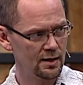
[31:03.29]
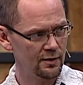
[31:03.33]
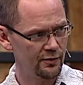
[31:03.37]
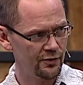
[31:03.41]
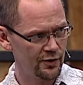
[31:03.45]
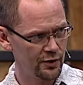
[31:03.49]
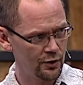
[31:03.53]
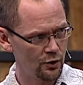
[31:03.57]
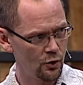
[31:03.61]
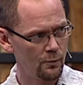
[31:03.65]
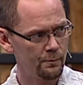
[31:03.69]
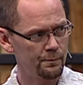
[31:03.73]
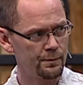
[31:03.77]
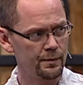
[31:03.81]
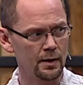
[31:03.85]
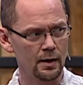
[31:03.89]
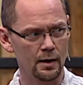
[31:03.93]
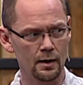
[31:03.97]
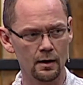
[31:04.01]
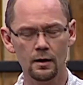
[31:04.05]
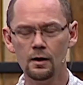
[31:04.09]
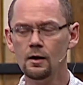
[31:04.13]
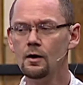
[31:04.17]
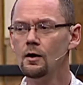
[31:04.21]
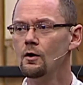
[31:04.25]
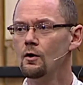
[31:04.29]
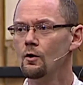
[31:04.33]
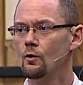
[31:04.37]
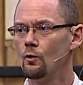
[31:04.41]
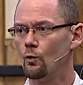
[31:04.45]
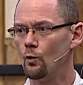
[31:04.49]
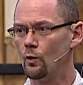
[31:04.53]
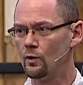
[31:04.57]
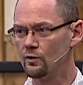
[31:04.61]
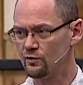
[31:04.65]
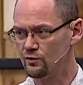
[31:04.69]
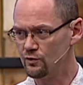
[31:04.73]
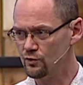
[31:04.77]
Ethiopia
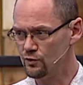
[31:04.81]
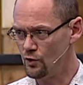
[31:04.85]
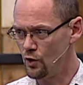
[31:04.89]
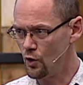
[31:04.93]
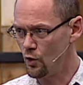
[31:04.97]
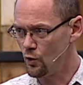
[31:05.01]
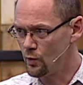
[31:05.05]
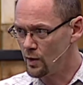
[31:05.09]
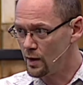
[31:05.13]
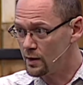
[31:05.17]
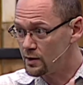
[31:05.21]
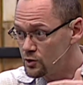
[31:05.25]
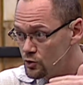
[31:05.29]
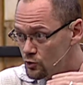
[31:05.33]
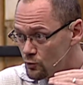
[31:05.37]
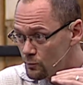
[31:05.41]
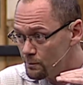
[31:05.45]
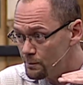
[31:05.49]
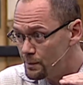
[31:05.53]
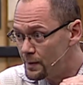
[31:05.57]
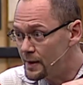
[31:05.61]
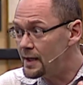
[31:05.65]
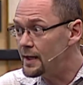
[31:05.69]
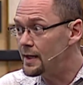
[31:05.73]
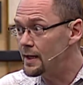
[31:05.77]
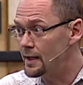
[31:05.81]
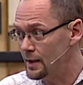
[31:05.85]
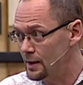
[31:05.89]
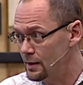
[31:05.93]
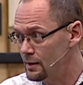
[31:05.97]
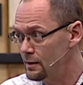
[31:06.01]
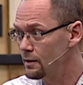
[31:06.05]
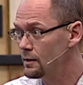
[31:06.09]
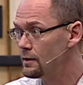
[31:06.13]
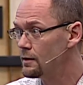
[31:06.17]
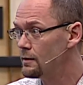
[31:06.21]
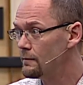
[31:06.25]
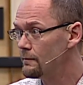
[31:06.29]
was noted to
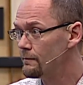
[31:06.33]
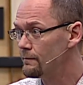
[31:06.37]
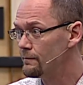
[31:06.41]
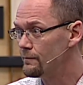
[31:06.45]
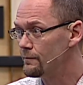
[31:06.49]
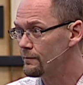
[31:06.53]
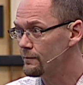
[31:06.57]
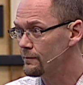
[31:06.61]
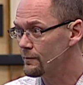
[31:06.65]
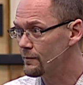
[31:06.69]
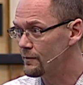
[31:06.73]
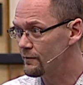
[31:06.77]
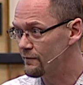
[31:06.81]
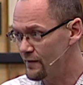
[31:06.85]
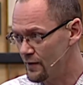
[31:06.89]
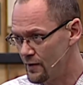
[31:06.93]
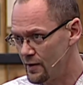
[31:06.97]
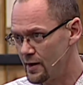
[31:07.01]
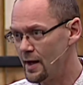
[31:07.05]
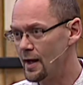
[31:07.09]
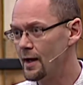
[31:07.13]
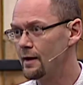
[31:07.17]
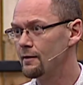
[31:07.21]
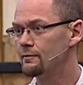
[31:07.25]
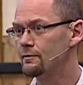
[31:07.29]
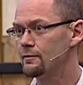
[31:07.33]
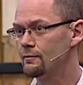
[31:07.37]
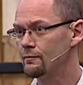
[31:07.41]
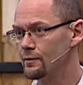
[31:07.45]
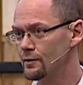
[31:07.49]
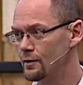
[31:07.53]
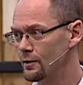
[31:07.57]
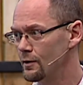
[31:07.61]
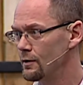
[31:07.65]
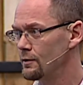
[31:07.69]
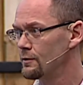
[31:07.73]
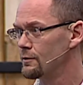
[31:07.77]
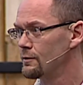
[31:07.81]
be the very ends of
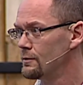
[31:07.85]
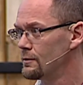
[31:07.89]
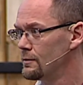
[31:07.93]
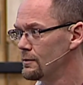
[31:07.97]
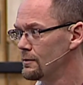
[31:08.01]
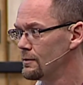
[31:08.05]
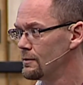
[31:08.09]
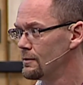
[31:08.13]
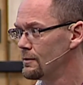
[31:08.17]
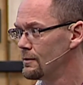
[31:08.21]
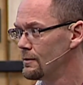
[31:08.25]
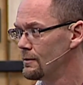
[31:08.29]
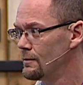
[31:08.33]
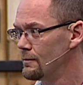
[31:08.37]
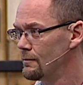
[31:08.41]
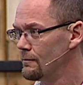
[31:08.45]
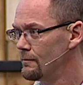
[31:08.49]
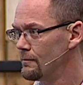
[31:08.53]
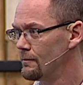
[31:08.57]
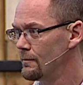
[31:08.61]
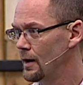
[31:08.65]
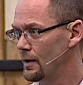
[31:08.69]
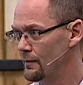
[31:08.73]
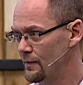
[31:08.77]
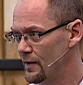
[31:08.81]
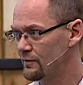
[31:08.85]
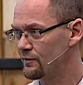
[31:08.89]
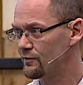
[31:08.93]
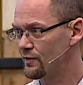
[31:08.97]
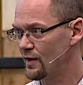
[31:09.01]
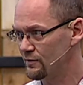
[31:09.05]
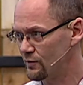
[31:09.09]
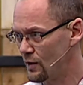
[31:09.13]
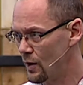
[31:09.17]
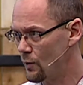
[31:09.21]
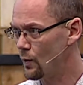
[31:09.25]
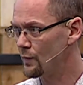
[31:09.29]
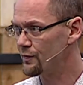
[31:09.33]
the earth. And that's,
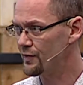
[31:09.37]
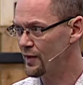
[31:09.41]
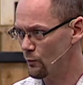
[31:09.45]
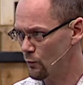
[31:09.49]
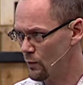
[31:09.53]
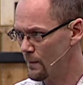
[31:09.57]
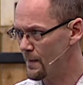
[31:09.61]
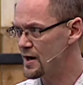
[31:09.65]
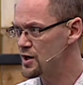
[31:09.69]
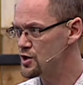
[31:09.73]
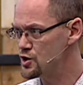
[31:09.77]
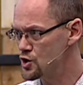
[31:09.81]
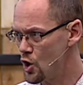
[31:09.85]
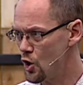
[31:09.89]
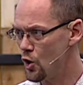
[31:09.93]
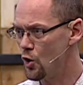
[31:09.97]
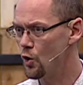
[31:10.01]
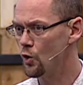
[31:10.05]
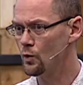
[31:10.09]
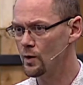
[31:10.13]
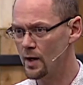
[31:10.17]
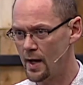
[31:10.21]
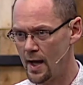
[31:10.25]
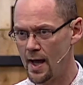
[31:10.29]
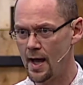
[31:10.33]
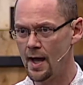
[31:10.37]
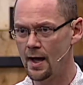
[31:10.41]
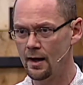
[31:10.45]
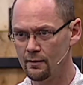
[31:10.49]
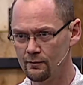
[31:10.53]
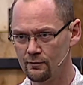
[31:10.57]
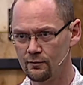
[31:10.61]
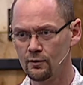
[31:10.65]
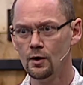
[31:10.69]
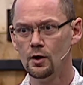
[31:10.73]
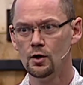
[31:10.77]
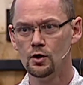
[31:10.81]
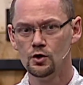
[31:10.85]
that's how what they would have been known
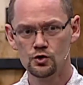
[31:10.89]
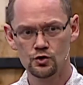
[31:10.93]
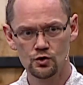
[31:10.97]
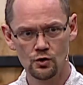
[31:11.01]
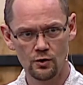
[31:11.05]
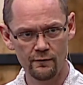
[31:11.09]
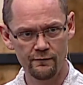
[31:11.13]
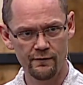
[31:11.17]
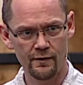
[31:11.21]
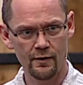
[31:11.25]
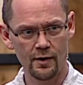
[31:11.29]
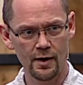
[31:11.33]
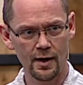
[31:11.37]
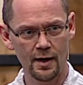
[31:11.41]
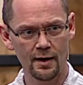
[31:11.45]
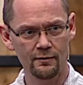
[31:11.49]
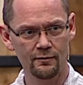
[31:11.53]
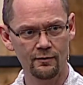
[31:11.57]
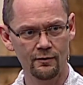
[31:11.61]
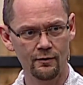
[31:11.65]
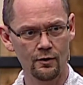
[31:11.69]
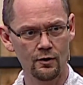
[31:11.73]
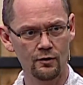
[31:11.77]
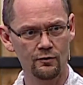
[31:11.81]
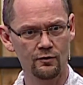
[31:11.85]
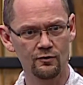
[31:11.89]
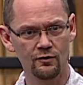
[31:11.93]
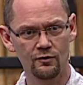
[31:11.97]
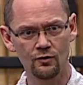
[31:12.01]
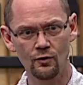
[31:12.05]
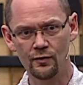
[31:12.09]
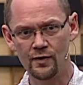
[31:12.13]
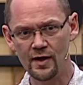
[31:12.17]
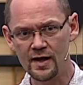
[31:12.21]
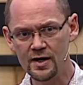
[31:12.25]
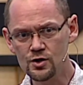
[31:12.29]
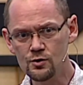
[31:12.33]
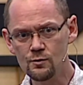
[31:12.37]
as to the very ends of the earth. And so
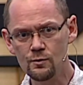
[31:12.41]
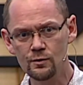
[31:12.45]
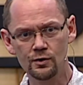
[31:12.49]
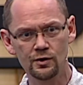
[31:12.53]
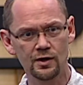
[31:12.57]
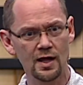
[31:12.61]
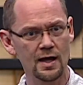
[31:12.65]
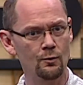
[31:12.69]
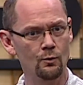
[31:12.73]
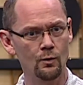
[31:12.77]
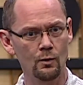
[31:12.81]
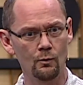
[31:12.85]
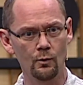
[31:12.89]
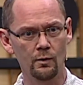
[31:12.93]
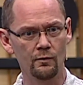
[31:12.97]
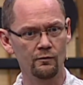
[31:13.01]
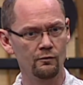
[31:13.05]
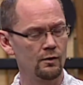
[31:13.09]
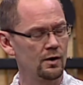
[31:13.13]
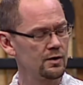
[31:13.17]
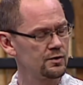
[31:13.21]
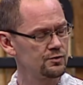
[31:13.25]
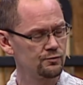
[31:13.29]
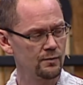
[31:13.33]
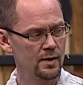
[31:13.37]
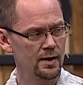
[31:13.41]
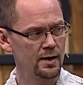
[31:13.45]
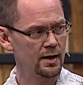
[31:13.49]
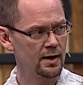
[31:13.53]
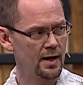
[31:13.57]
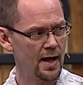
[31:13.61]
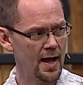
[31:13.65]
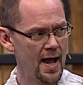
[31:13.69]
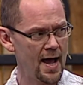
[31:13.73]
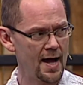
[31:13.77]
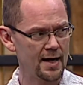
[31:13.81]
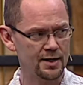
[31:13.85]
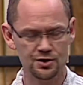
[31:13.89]
then you take what we read in
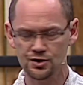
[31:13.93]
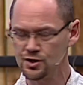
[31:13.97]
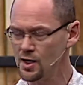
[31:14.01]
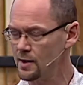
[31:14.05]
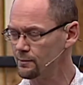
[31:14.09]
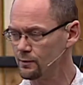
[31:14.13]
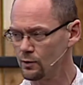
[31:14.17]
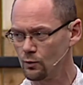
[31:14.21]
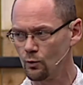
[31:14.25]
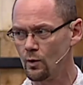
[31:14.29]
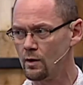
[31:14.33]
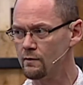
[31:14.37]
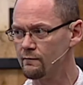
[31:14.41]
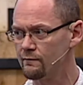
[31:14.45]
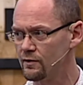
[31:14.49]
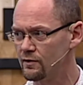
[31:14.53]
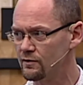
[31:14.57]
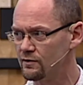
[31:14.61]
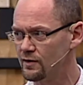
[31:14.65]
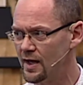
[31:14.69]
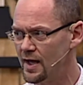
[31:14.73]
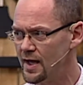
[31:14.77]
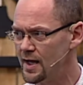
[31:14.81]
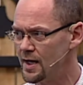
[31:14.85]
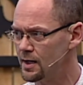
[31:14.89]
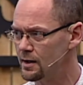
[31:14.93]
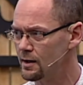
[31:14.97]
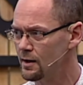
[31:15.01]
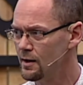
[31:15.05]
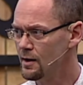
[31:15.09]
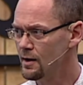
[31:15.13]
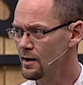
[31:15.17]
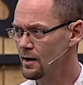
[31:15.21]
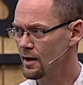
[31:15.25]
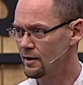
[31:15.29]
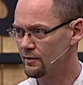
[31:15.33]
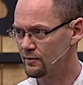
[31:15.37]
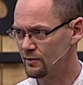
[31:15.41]
Acts chapter 1, verse 8,
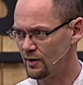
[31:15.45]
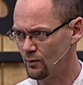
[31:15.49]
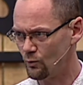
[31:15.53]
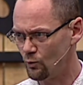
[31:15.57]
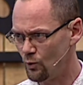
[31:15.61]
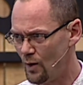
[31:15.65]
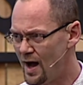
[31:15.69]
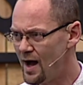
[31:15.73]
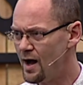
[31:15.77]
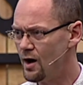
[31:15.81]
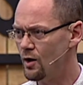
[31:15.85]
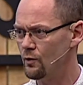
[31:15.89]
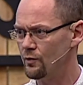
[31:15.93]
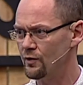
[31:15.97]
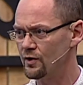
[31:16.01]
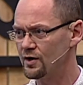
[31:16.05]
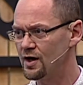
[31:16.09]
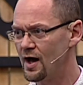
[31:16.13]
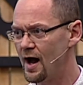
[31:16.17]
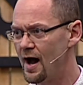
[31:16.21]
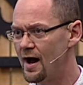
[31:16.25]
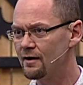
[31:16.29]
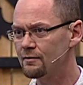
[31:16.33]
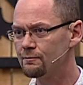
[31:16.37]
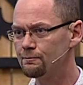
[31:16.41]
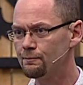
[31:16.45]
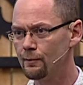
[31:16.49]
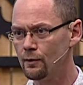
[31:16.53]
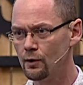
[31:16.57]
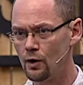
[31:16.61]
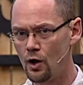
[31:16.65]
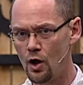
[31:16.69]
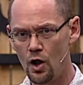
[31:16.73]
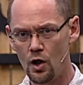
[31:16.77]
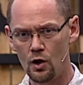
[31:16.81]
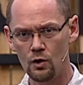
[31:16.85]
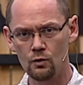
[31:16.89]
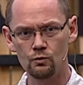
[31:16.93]
and it's like, wow, the
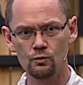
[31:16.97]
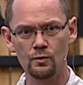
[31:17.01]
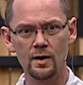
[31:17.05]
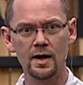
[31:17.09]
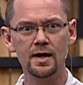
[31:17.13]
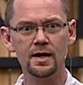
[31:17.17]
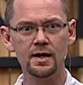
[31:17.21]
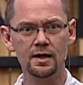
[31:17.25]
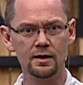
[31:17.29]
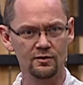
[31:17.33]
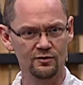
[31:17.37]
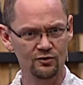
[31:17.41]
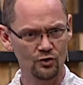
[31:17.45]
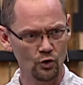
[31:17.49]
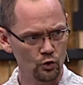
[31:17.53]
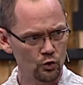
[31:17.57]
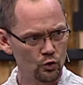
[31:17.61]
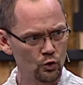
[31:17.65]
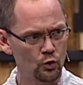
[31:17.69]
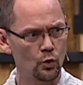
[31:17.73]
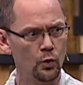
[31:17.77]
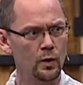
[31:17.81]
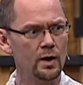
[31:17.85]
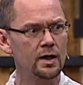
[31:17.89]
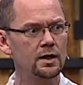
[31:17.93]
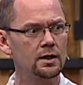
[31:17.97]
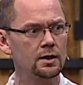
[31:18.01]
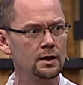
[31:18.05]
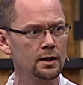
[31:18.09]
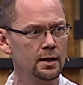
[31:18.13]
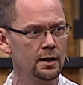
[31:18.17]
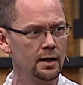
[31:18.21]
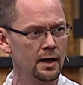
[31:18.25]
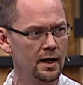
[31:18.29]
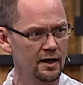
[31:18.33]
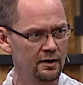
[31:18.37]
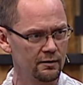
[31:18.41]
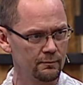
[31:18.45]
gospel already so
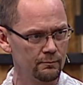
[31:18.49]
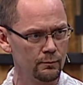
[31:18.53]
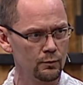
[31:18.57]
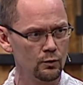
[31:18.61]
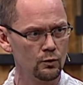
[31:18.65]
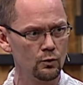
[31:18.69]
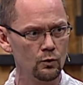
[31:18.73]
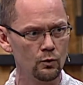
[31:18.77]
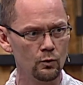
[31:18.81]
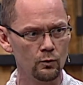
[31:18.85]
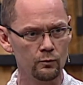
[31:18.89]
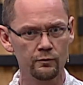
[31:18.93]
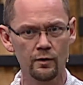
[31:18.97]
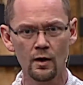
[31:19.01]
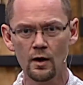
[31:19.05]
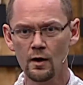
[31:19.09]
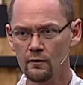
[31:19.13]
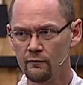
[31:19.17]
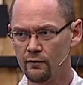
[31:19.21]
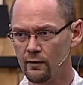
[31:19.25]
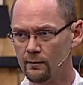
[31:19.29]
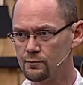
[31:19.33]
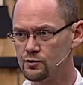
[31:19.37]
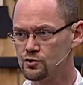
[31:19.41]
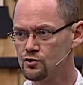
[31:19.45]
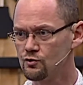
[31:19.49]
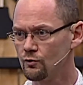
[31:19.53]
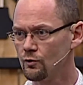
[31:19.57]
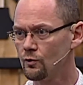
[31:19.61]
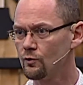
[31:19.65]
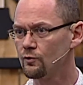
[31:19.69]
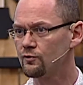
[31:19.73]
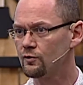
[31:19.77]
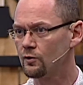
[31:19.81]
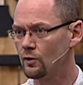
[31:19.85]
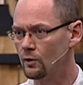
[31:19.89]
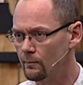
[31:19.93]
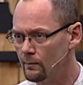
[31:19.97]
quickly has moved from
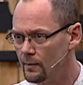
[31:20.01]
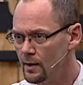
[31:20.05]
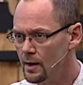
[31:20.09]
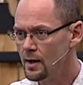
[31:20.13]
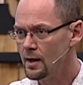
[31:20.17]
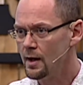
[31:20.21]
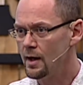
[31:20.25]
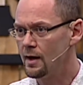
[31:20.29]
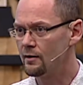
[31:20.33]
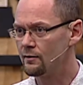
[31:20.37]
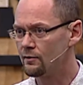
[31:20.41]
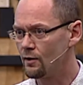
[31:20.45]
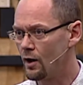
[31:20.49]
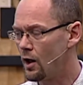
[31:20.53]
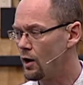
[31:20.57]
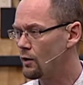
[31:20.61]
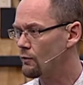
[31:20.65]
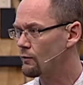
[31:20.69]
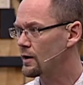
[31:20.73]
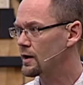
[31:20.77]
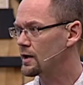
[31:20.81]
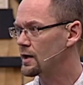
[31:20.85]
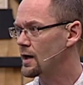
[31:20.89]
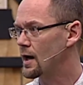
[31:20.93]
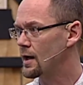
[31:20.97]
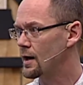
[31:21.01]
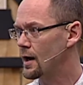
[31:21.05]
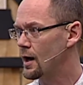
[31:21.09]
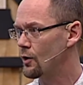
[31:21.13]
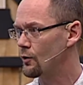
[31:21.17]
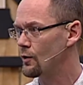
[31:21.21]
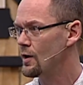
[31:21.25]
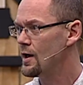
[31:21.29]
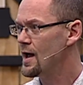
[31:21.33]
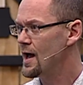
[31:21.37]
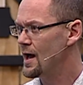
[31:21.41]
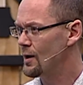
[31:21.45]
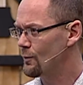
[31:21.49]
Jerusalem and has already gone
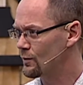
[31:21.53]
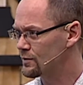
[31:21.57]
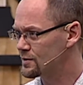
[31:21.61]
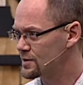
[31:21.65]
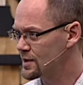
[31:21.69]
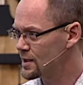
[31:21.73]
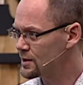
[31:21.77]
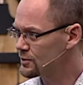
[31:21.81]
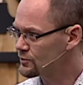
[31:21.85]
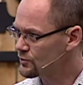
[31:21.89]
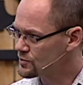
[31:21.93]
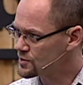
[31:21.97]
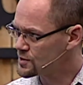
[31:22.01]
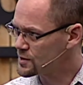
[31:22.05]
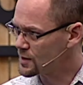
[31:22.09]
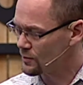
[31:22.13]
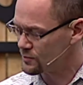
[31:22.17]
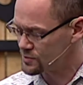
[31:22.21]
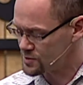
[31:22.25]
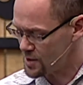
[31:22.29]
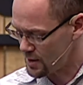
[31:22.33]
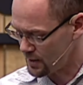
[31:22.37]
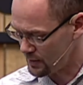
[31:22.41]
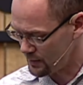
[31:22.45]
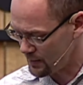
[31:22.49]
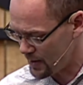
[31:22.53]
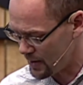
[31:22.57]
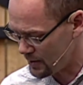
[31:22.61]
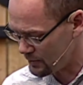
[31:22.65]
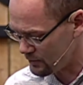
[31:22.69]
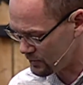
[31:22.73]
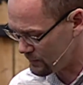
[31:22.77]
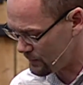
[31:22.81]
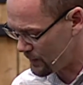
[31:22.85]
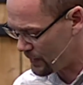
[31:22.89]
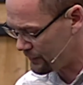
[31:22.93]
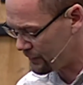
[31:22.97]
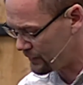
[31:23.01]
out. And what's interesting, I was talking to the
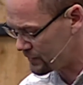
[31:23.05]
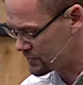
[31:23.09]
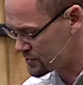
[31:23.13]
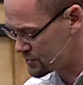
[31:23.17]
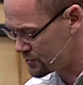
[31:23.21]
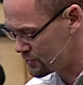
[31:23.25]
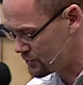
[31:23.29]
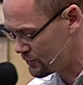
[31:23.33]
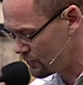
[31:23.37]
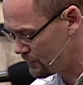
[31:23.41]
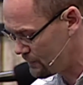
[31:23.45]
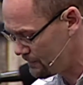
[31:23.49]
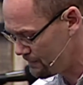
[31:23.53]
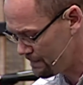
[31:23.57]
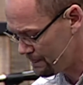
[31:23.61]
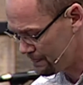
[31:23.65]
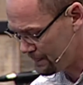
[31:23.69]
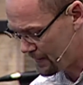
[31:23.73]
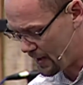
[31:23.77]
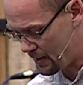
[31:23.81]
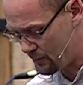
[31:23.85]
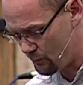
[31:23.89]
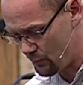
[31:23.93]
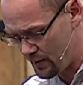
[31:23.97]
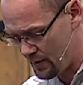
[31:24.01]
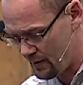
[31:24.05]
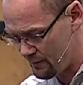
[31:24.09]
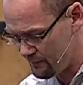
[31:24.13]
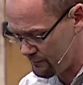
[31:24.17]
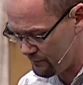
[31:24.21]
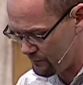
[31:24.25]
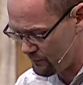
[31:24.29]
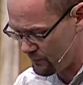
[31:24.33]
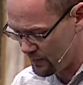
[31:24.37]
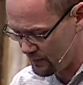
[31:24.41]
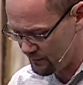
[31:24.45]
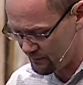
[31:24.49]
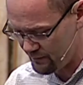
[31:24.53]
elders about this too, and we
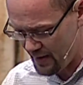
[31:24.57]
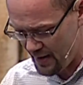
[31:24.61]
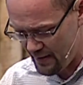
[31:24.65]
have, we have